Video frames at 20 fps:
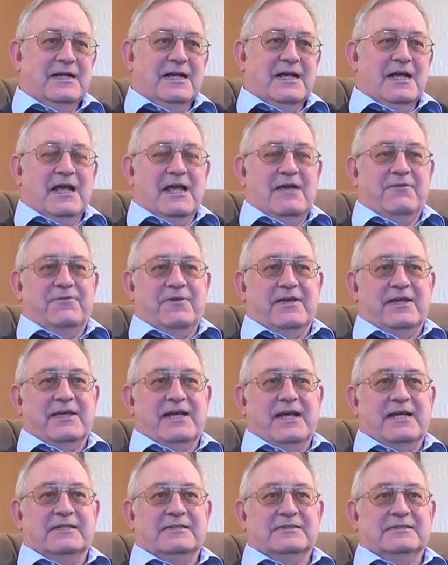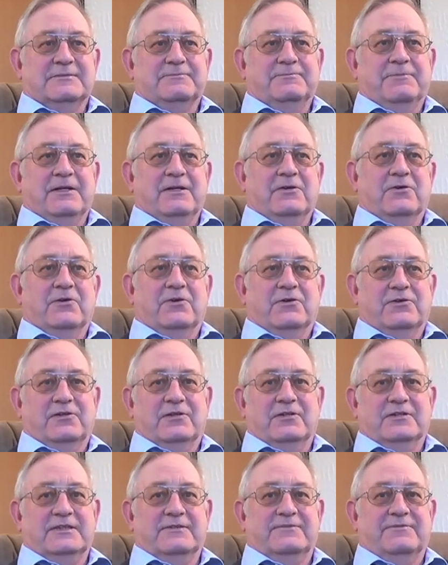If it gets below
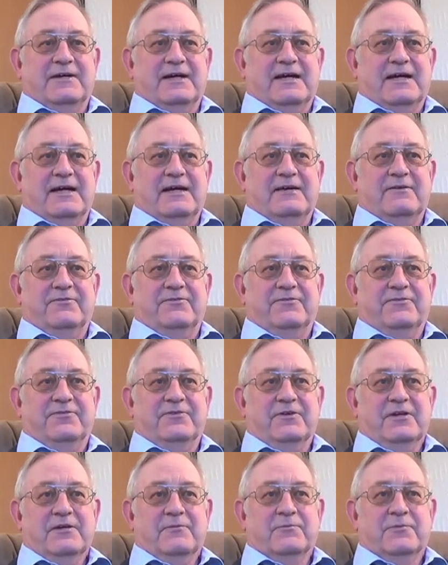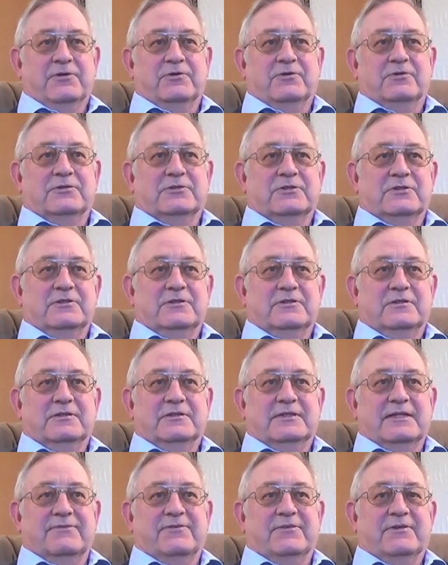35, production
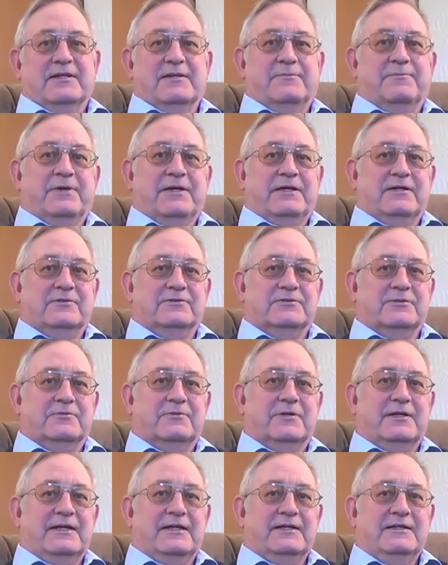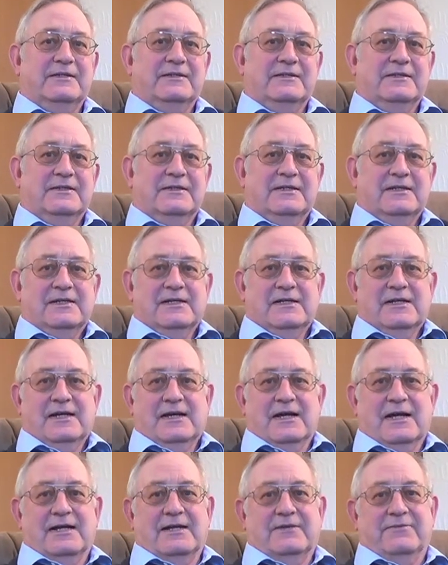definitely peels away,
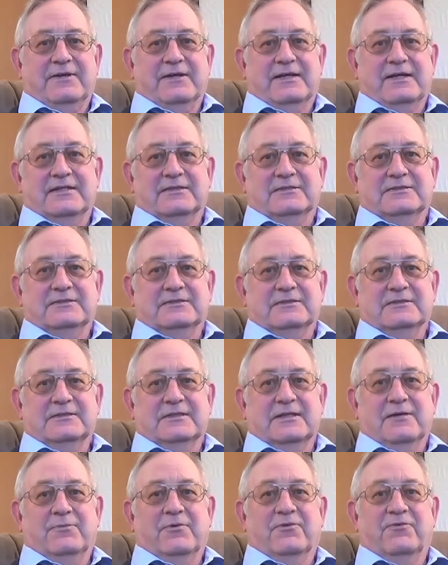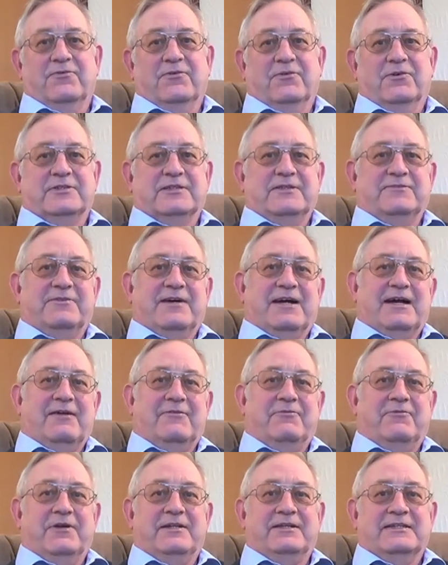and if it gets above 45,
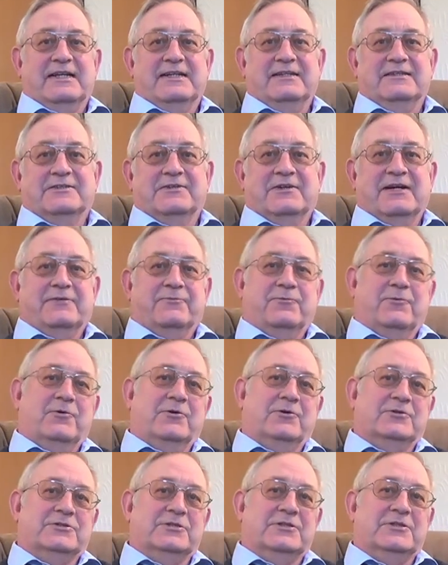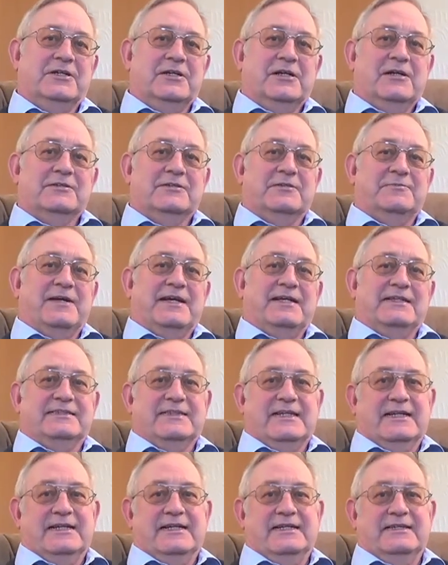we tend to add water to
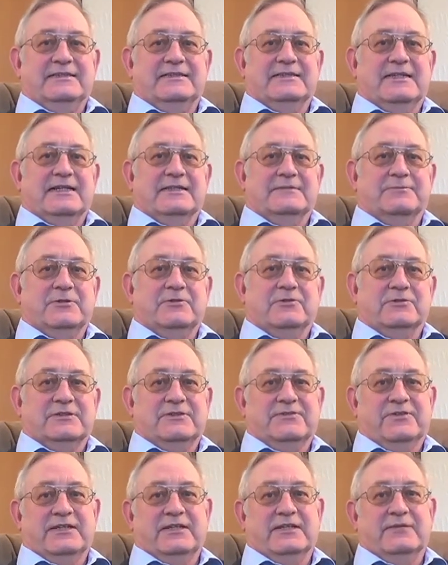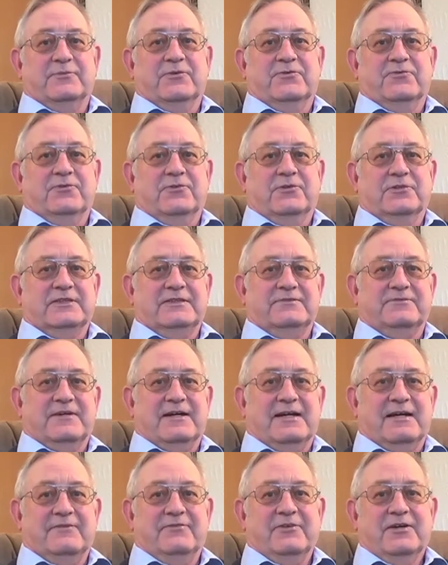maintain intakes, because if you get above
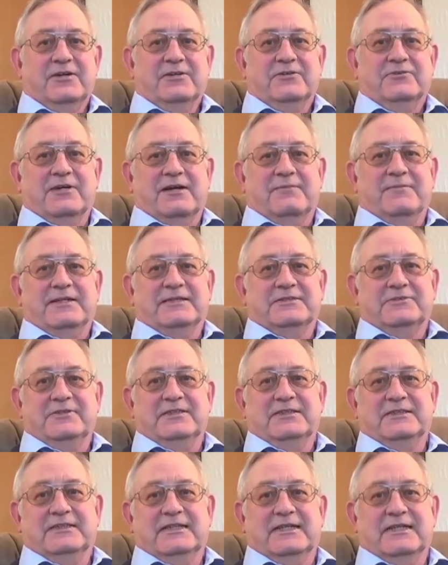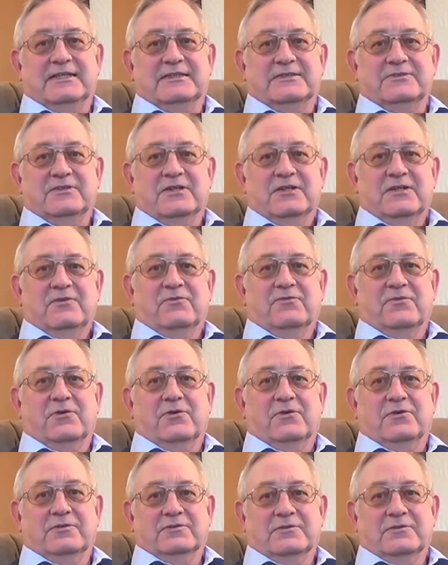45, dry matter intakes fall.